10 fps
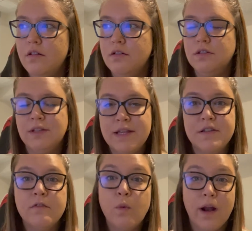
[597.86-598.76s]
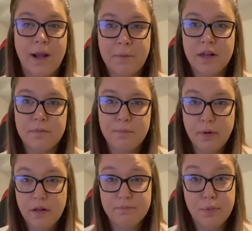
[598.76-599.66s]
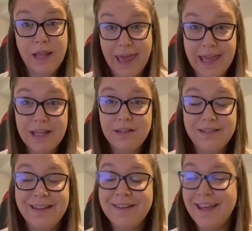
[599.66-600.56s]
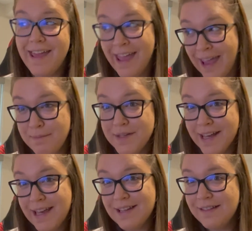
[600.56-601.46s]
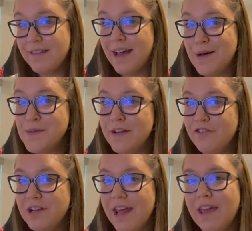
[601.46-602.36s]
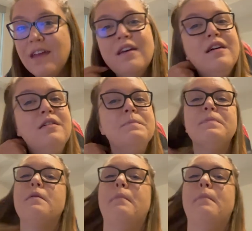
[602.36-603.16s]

list of what I'm gonna plan and aim to get into the house every day. My